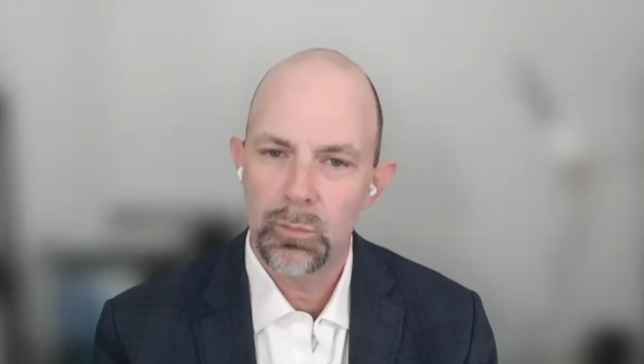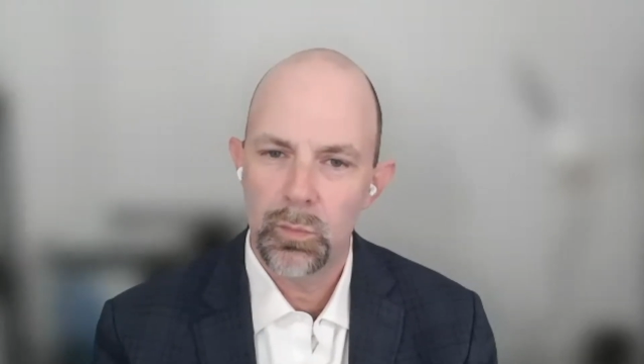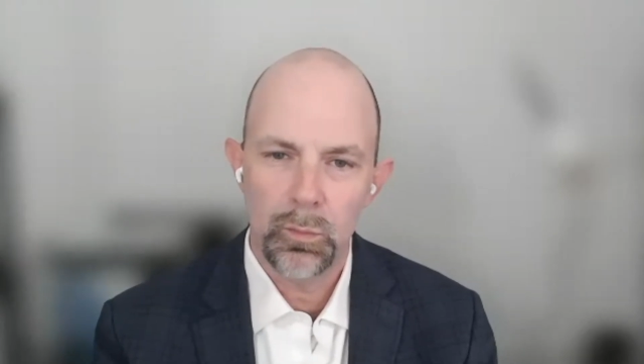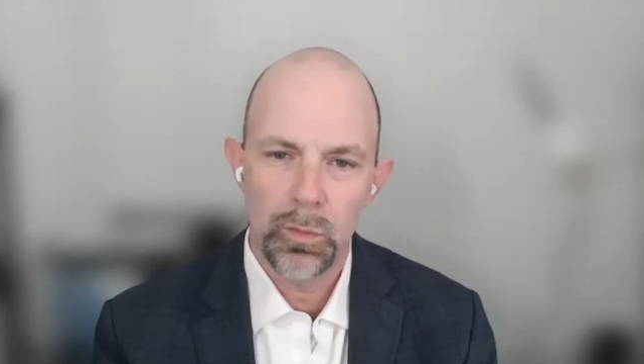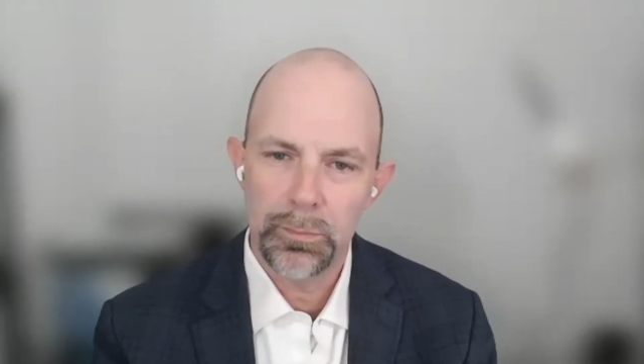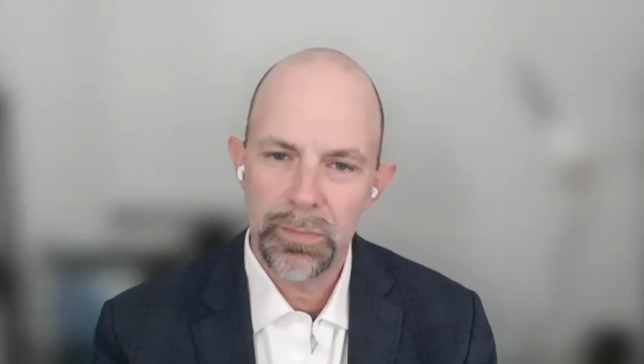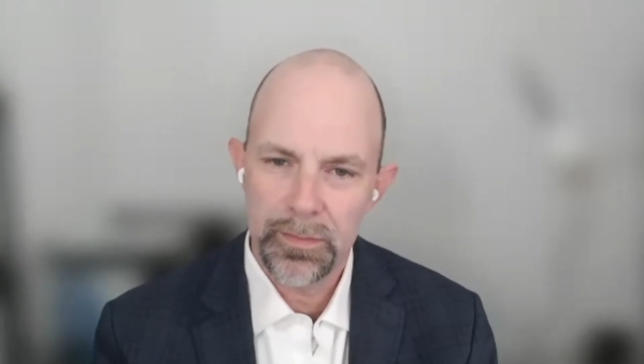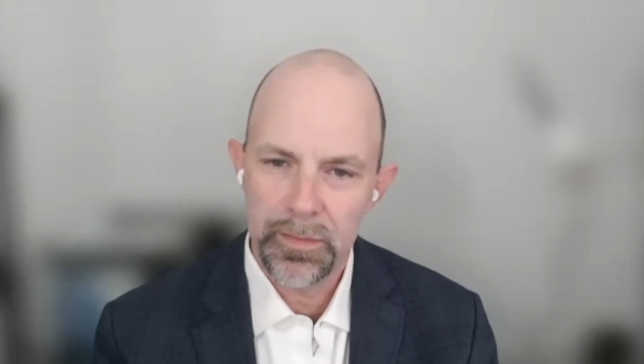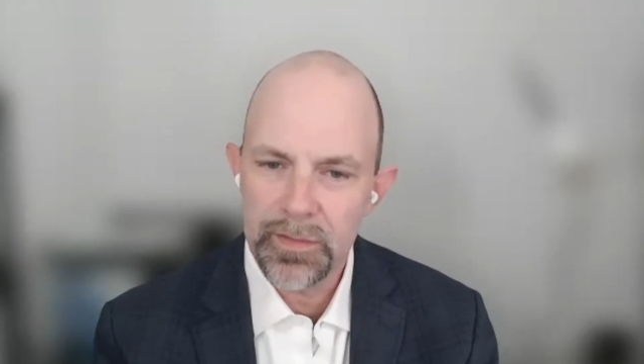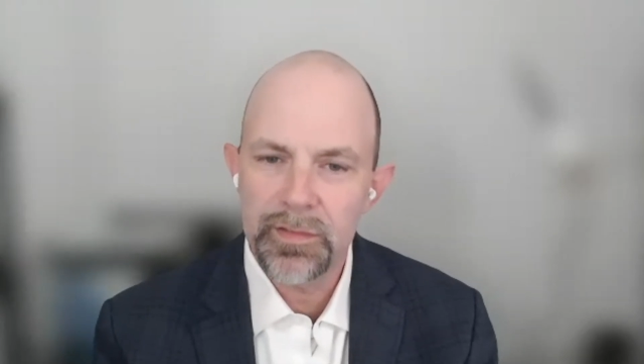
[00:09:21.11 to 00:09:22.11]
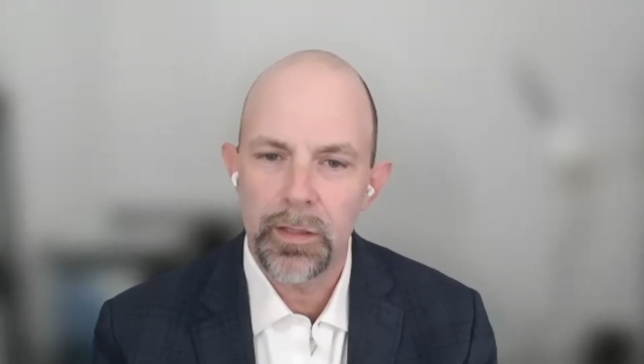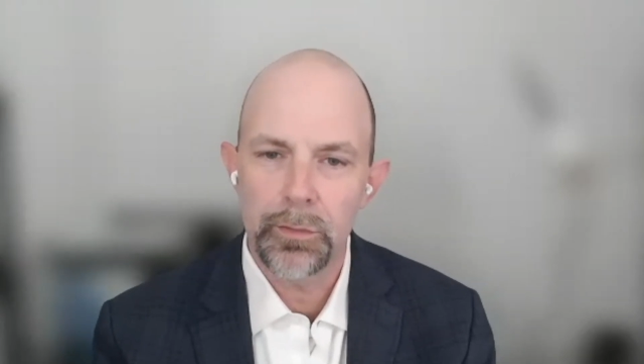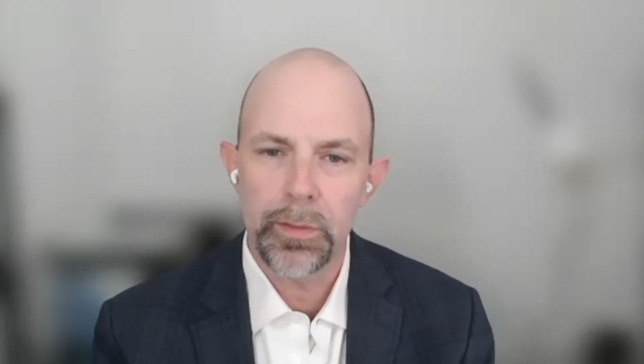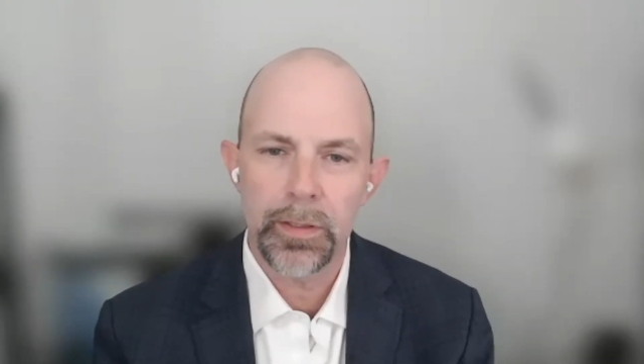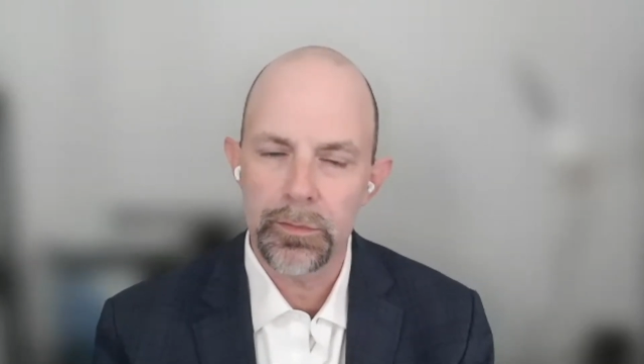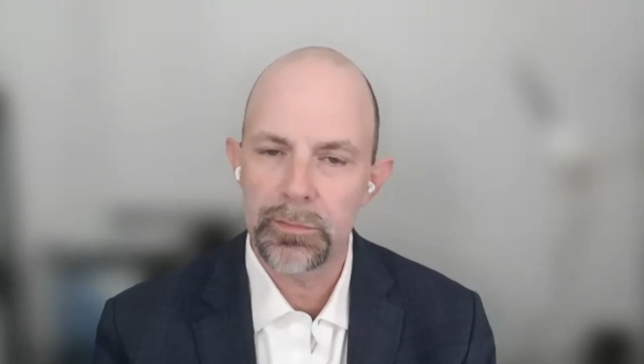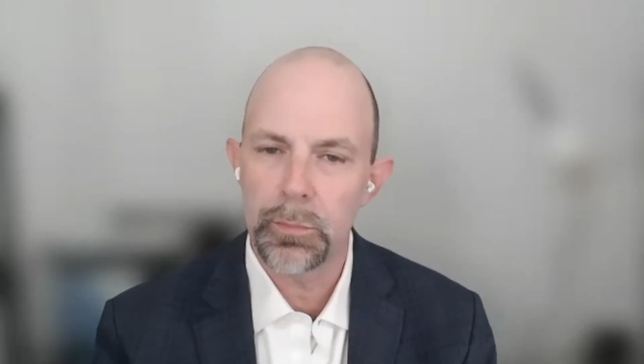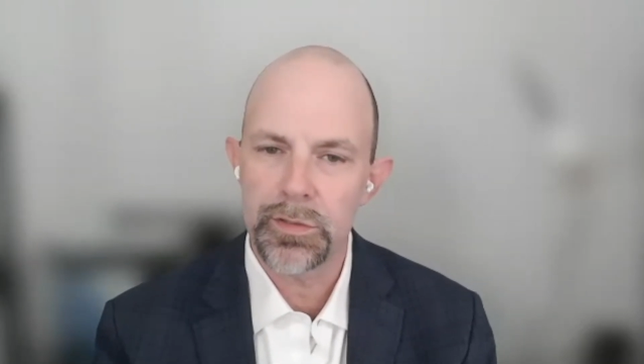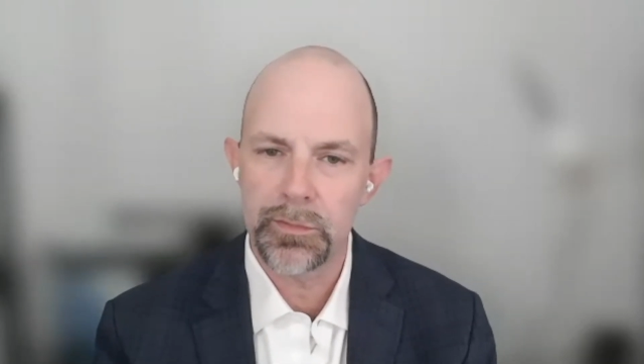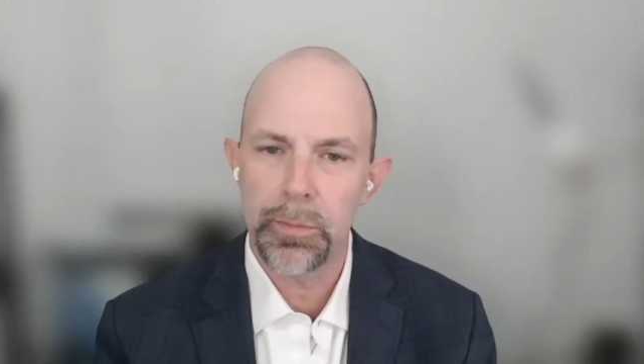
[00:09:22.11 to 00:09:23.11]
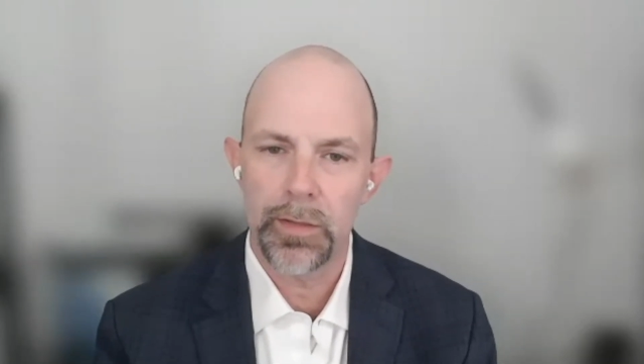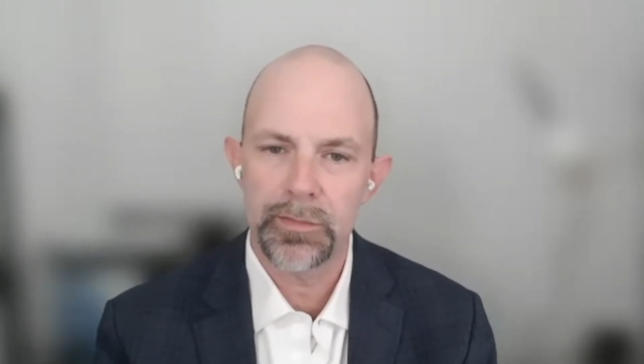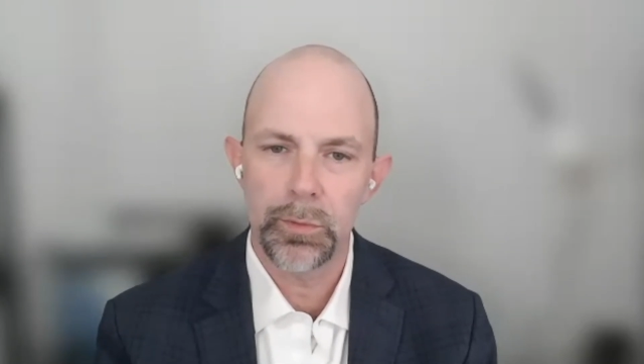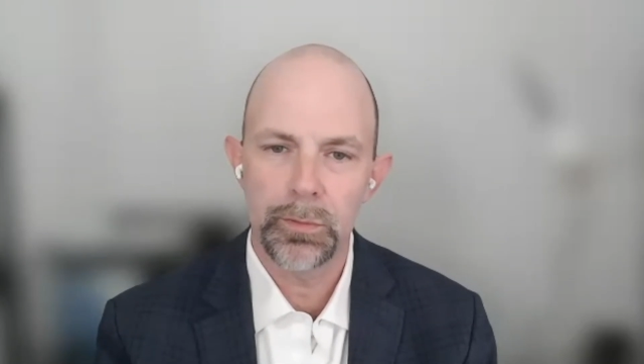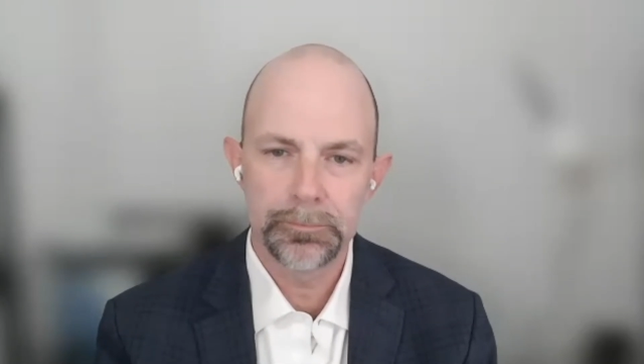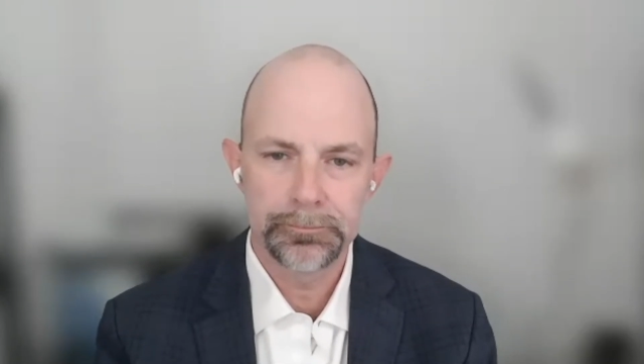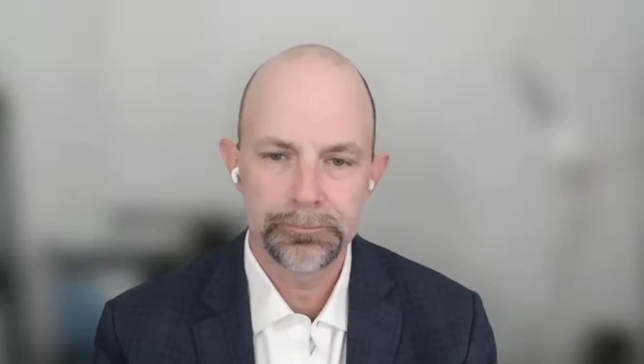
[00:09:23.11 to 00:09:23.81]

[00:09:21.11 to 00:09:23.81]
We want to be the accelerator as much as possible.